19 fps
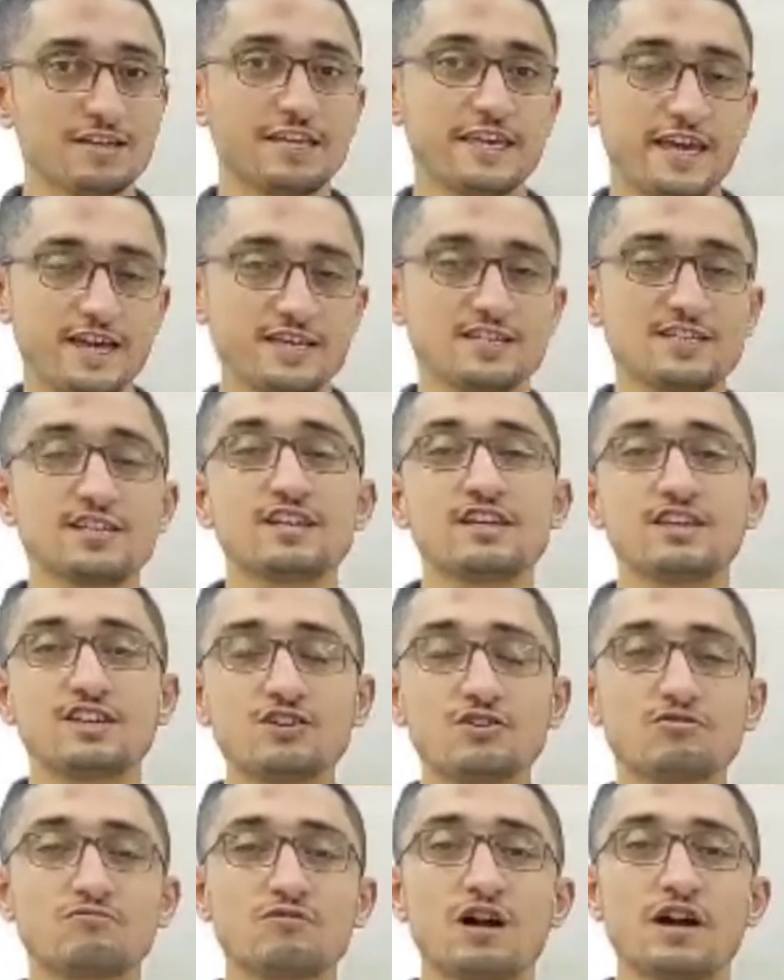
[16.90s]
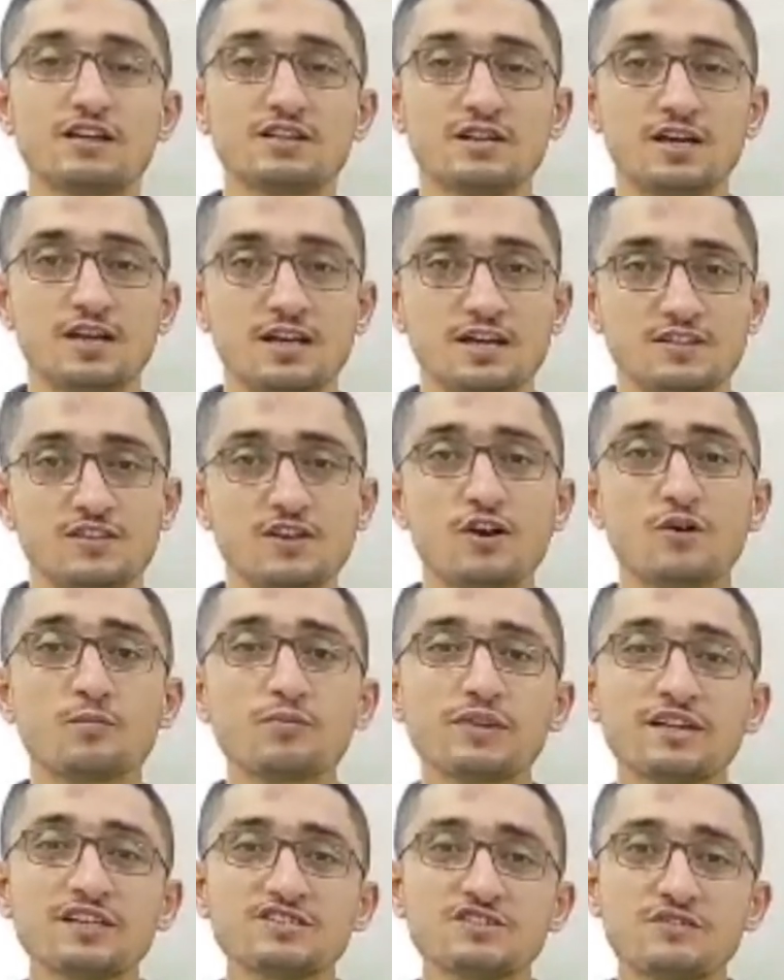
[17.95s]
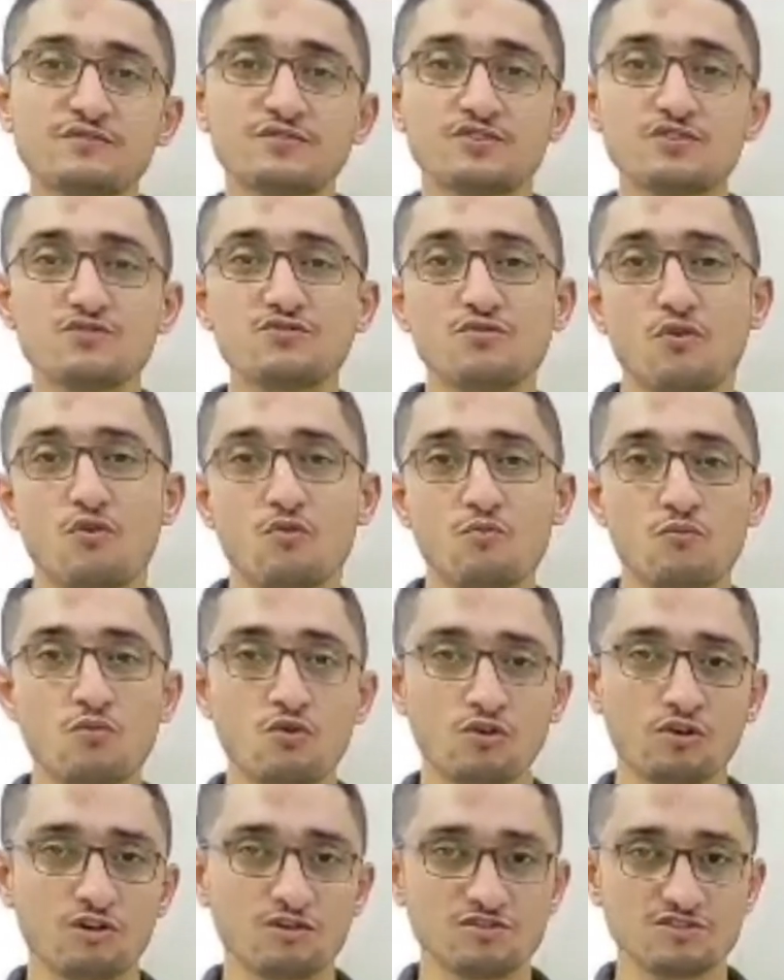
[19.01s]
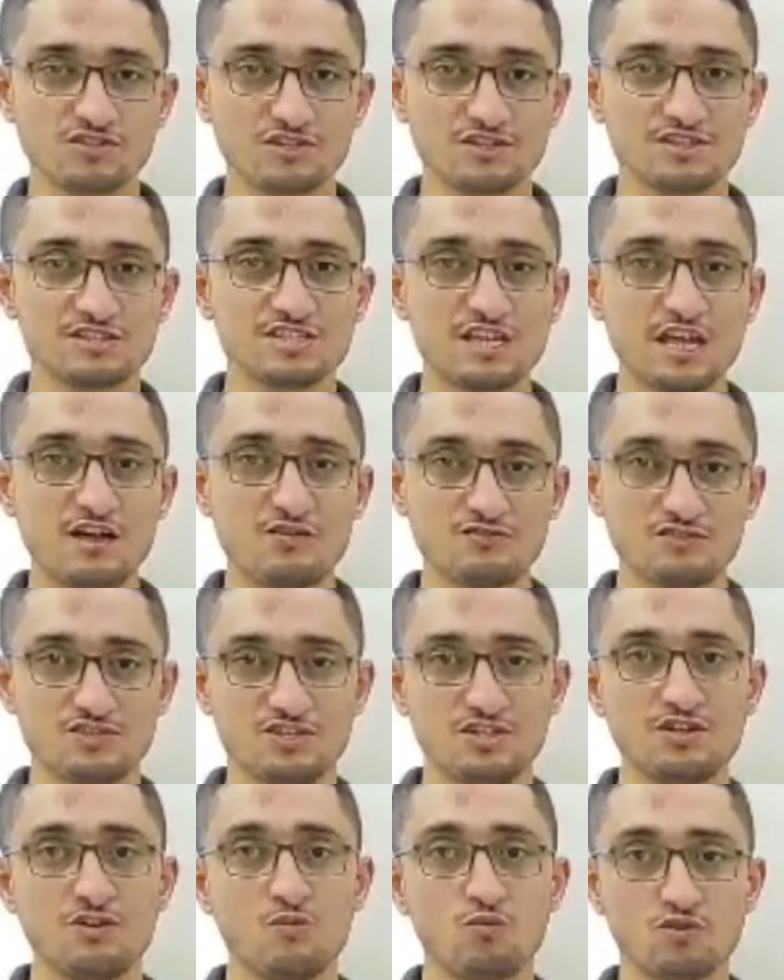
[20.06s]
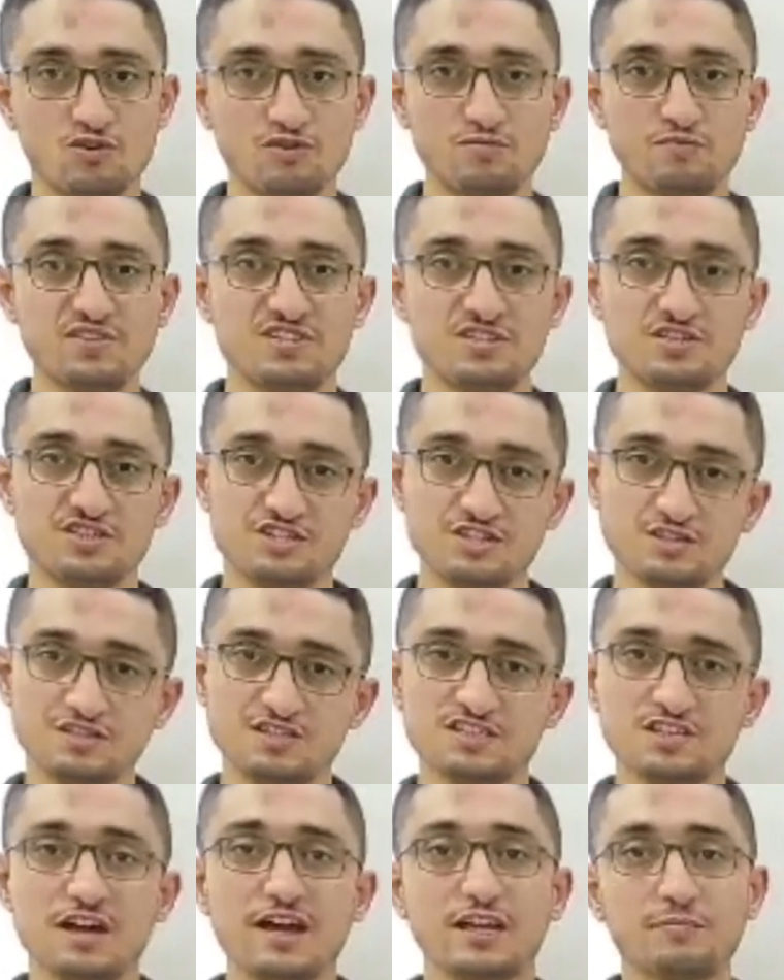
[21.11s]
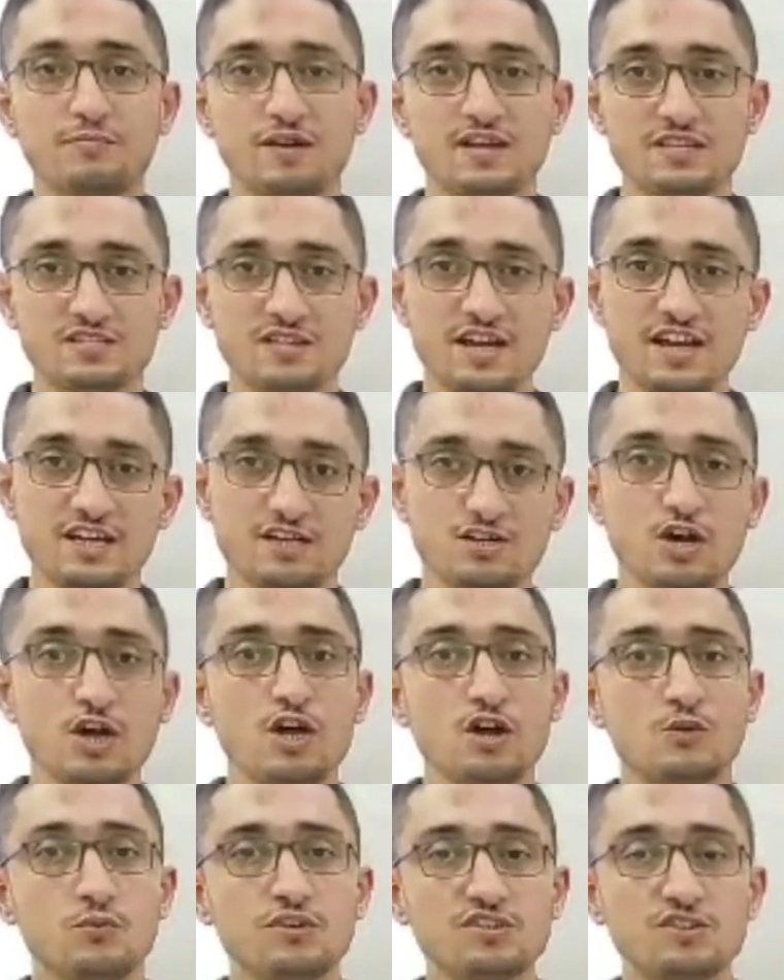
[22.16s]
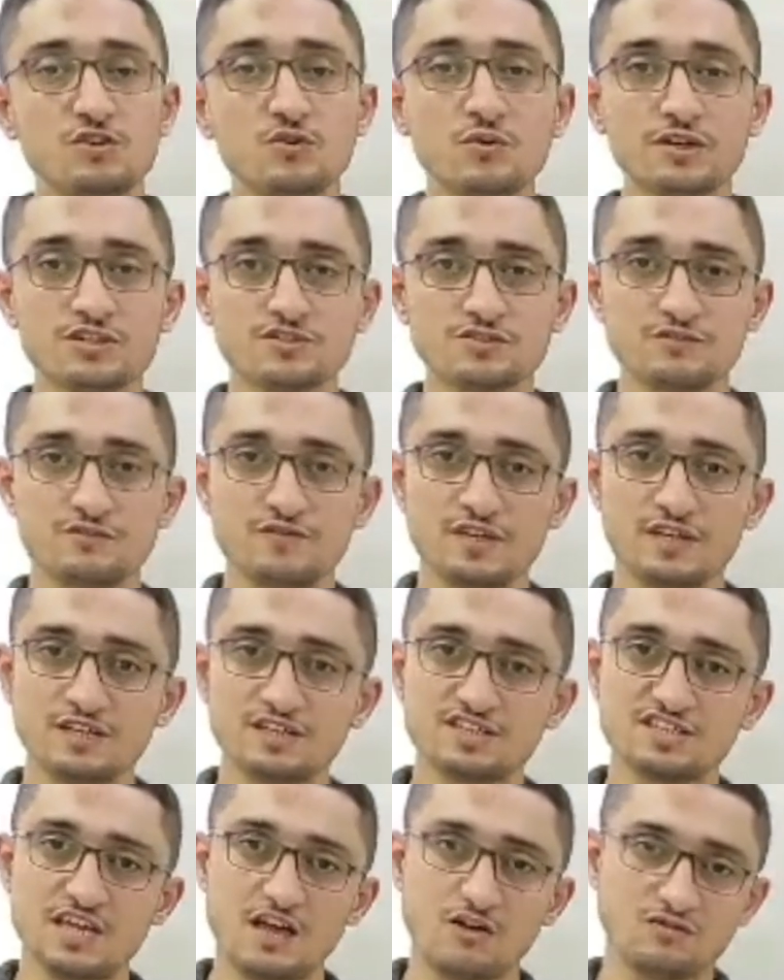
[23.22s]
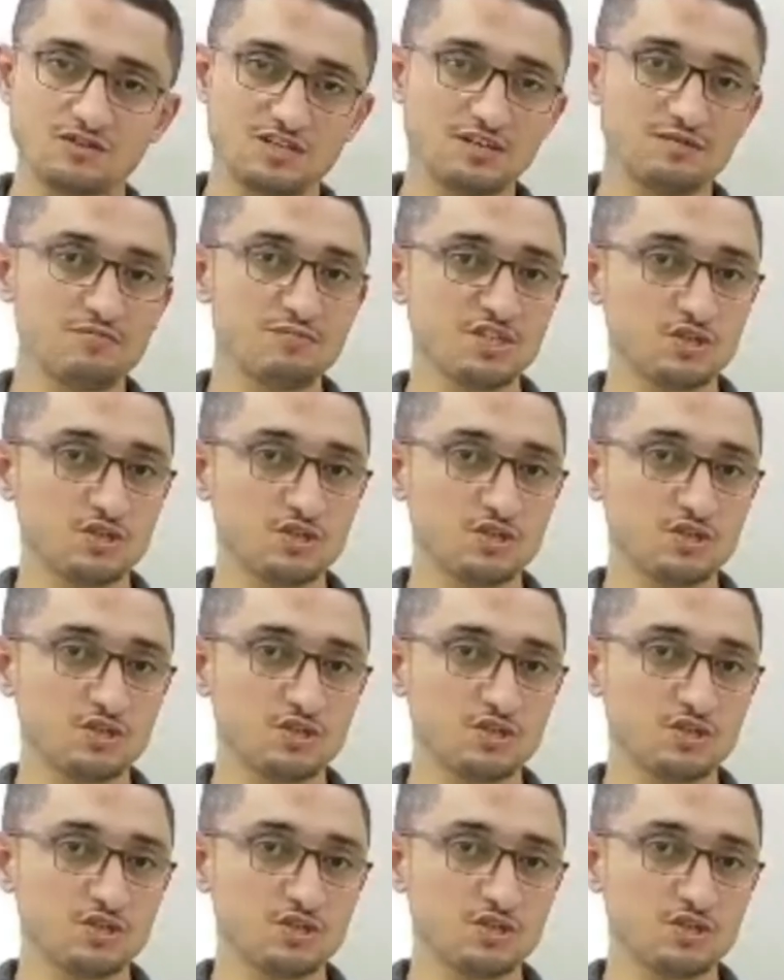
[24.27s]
Yes, you're right. They are blends of two or more consonant sounds in a word positioned side by side, with no intervening sound in